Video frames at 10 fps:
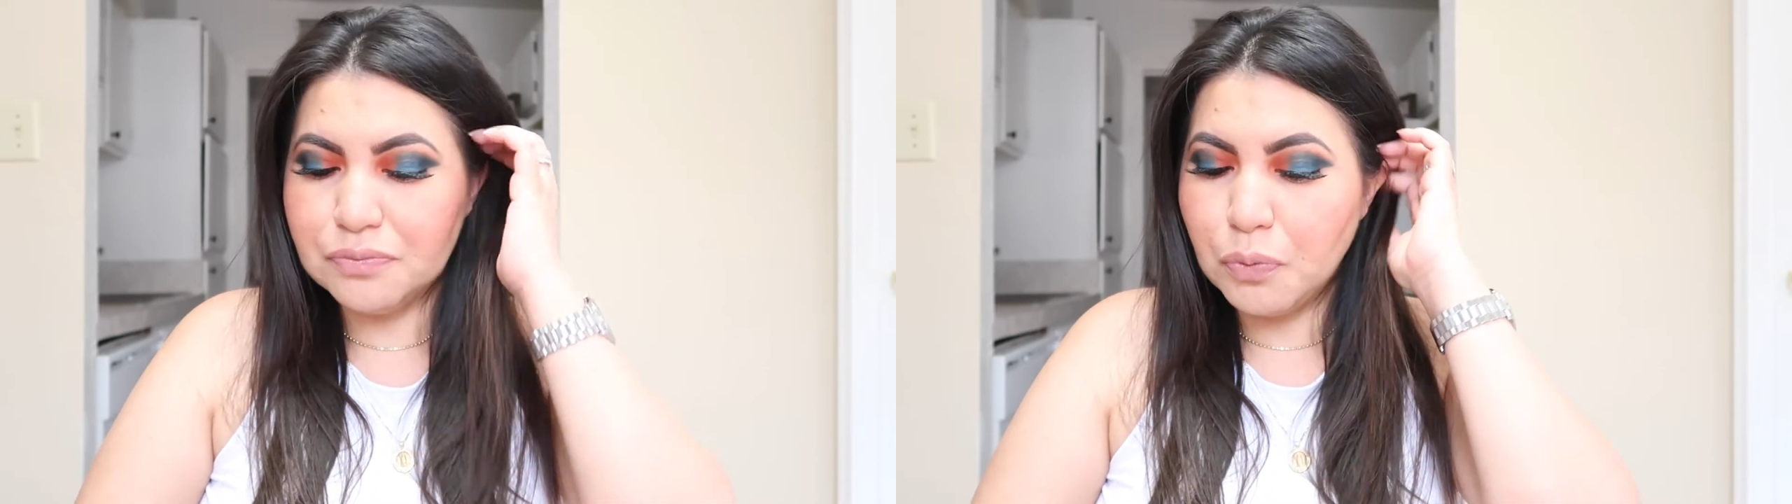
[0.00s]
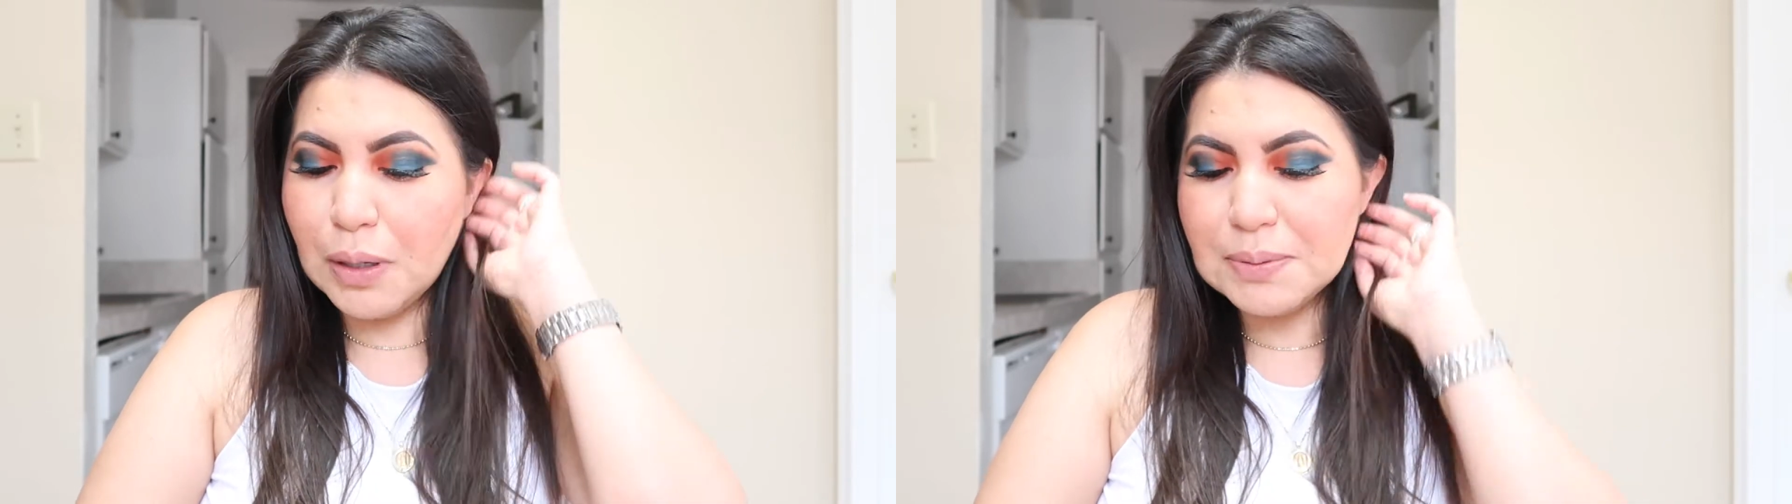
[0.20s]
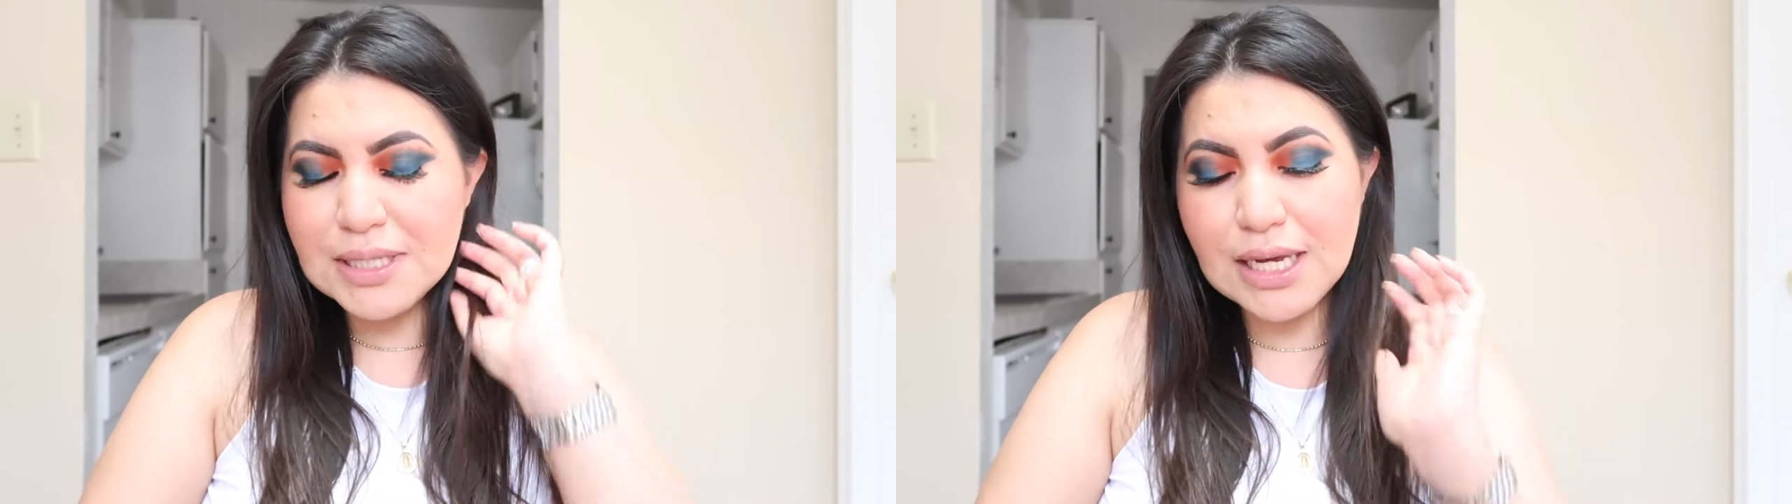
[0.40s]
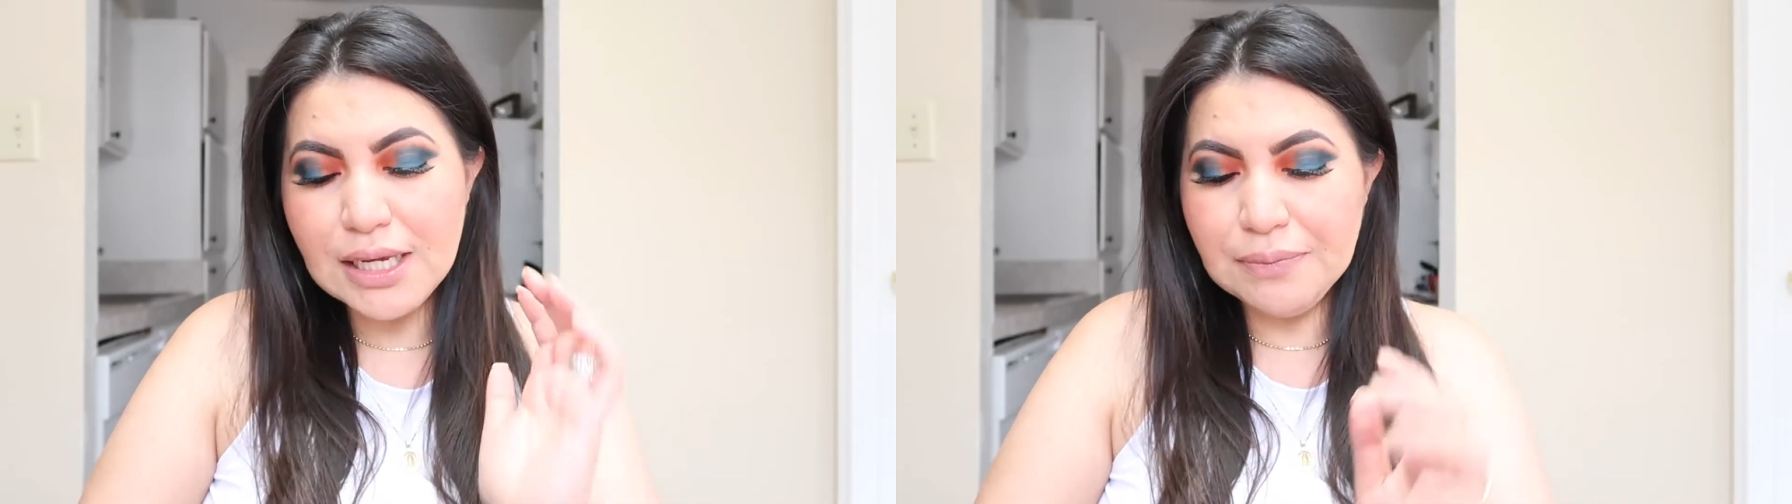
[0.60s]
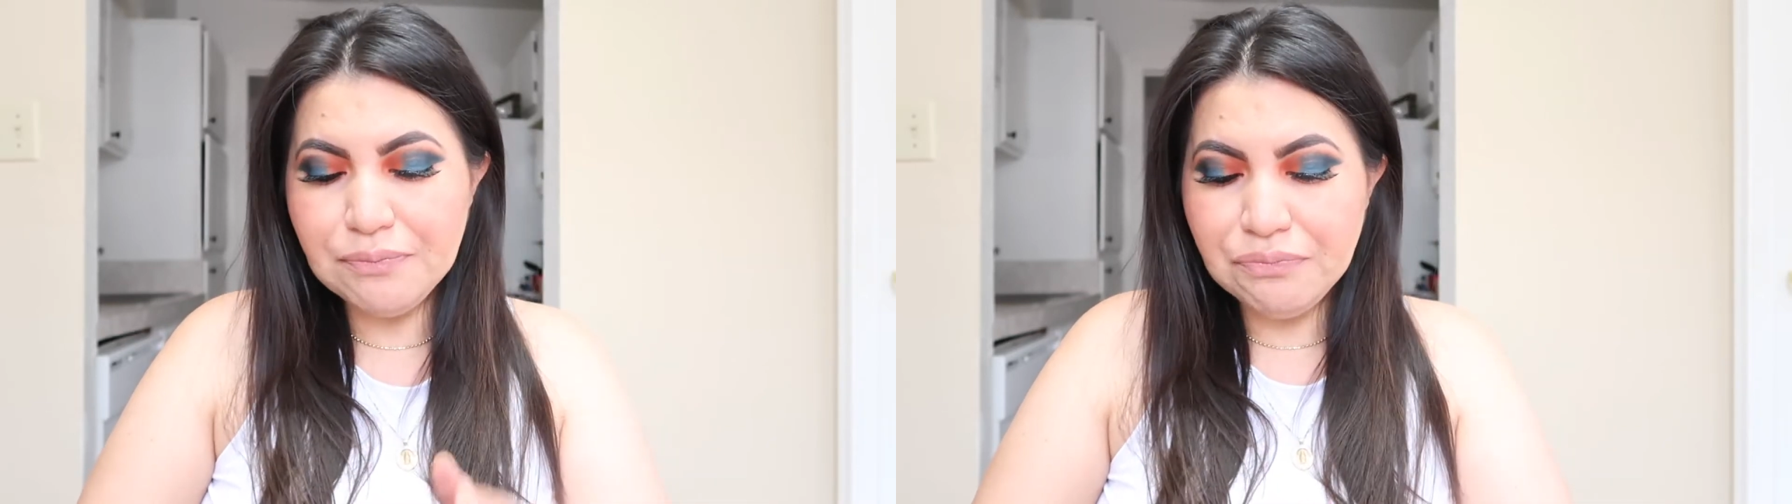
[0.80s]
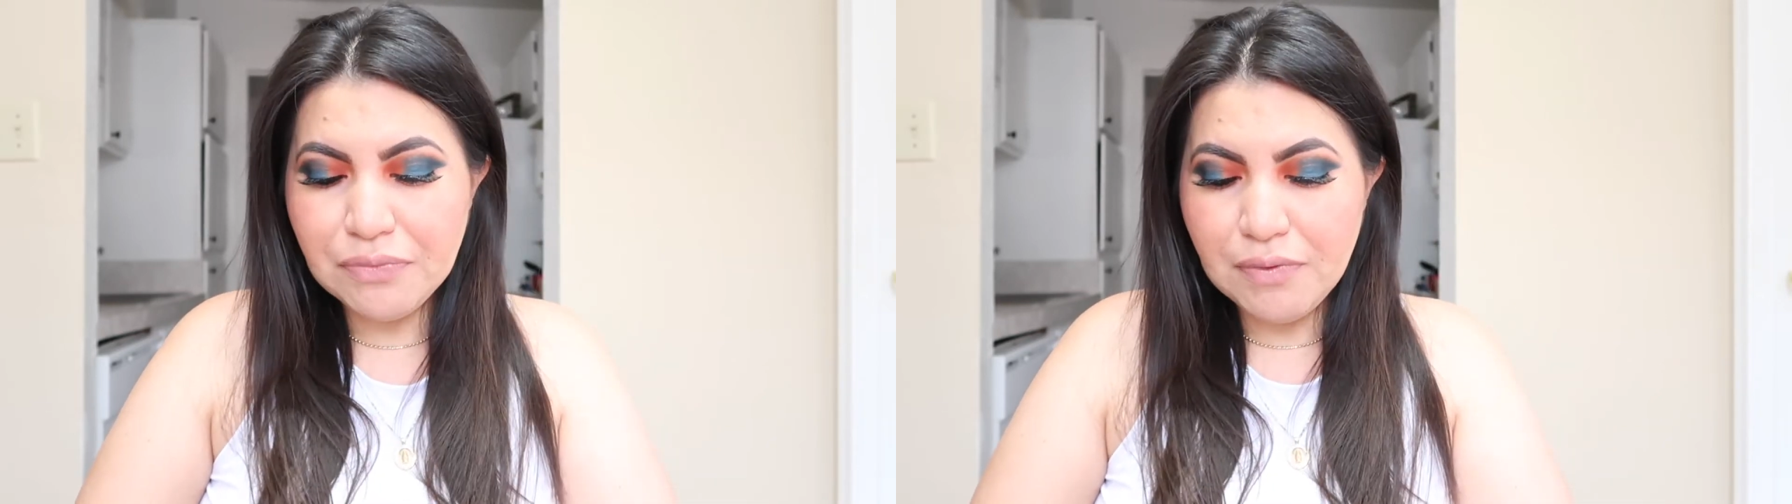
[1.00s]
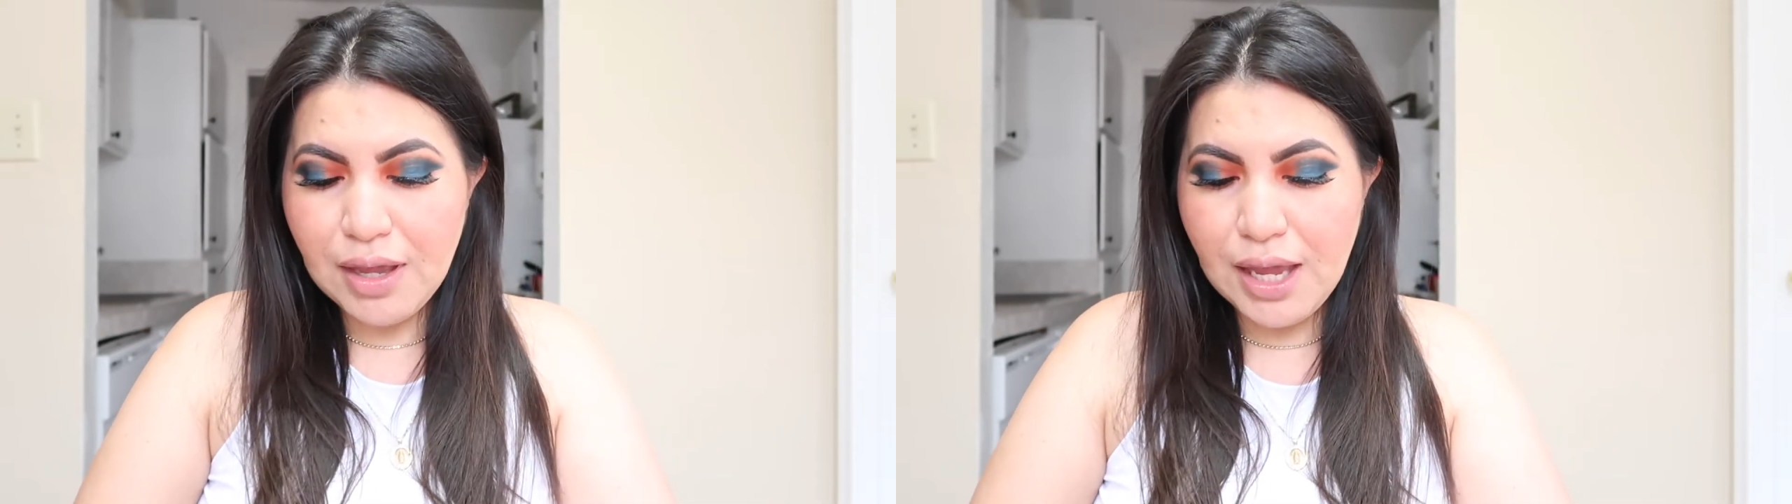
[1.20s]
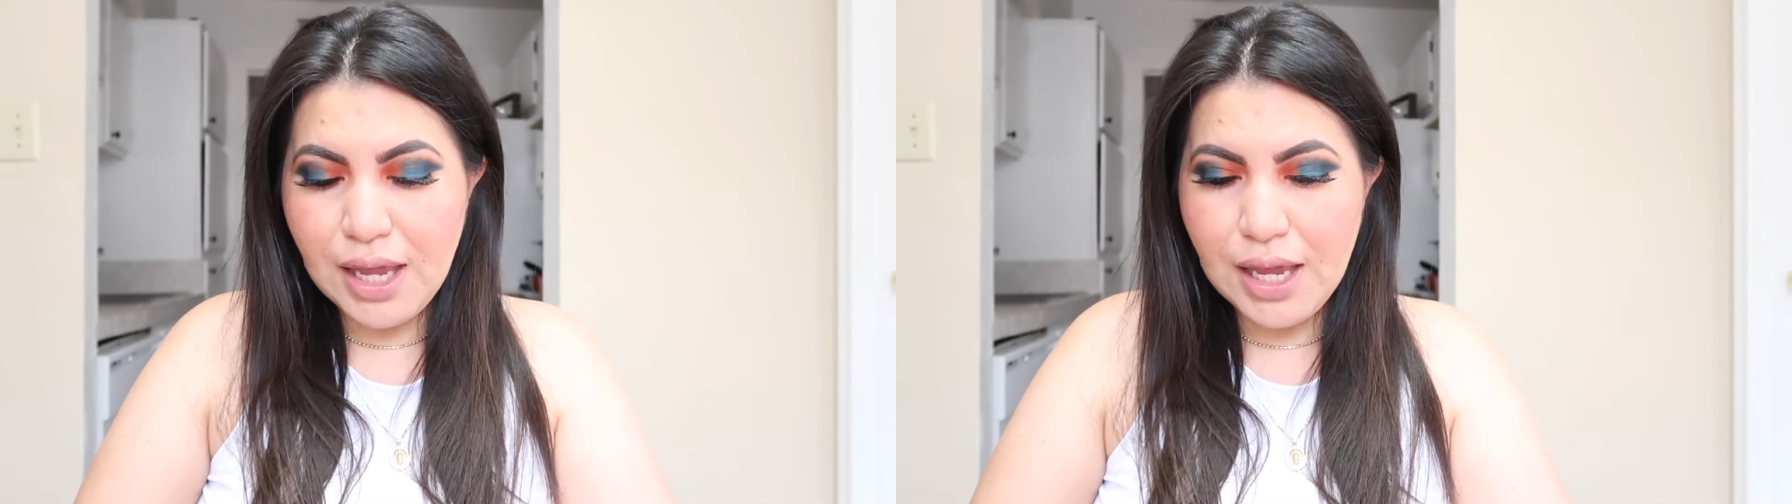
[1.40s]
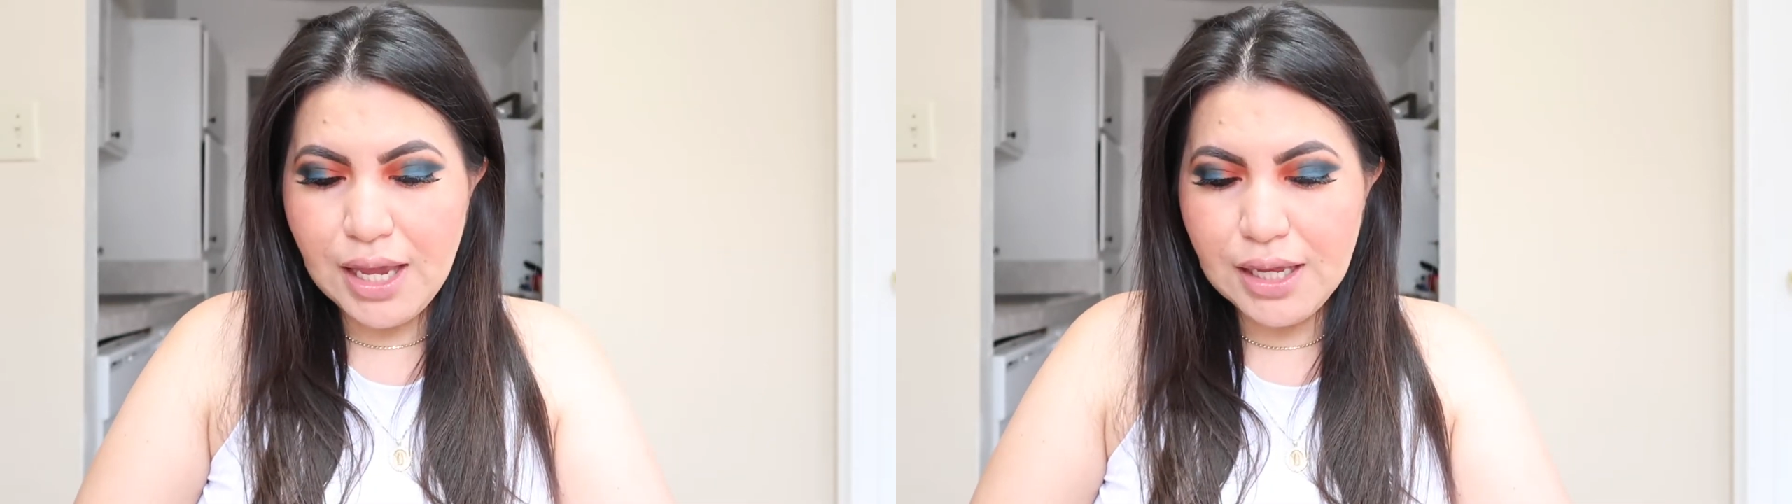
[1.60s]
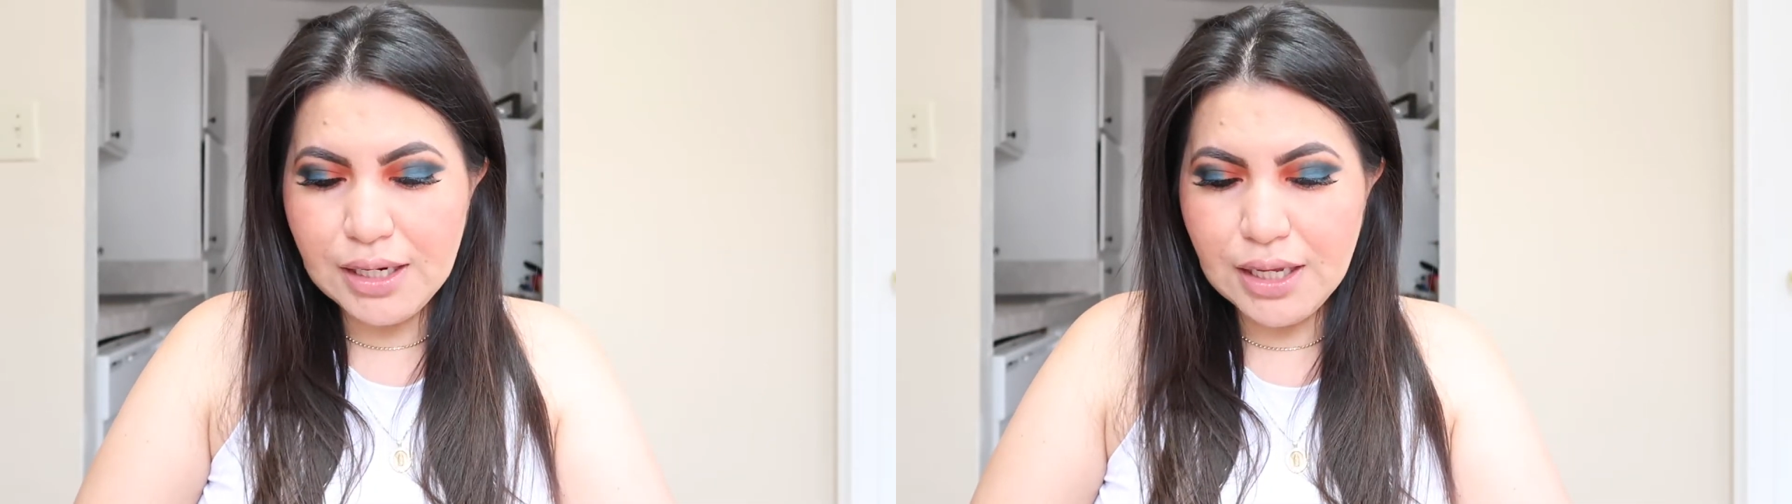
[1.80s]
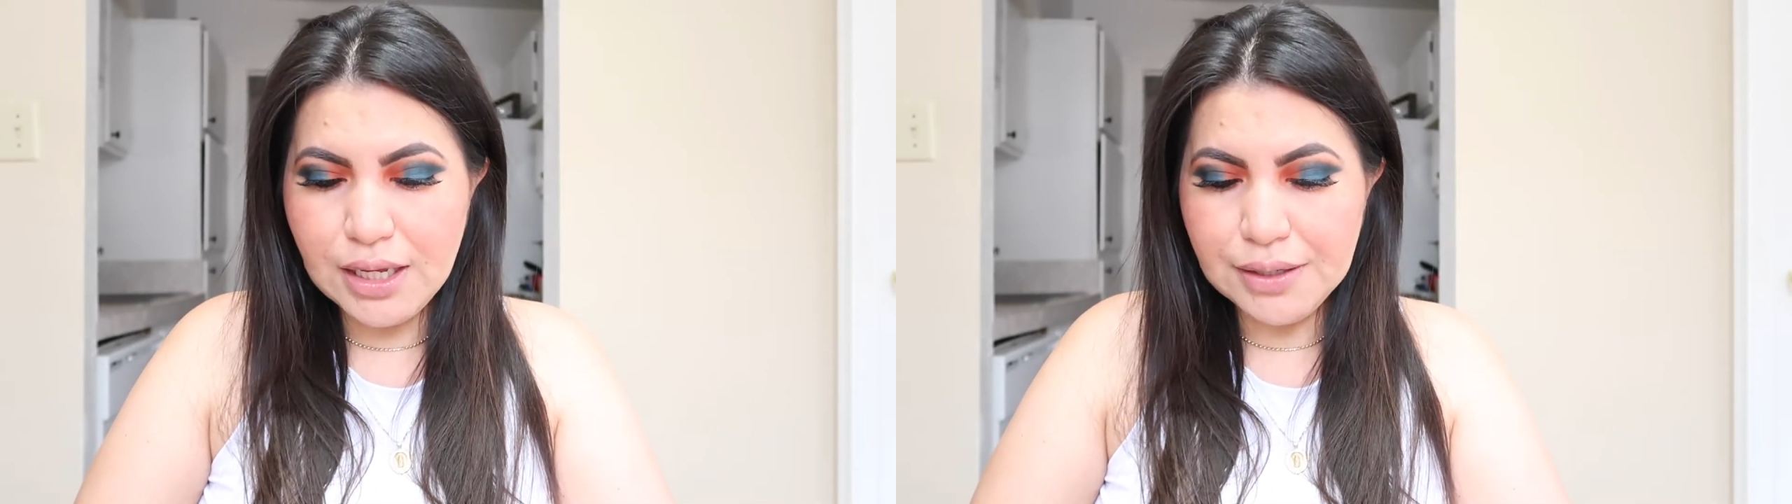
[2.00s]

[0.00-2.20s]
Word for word: website and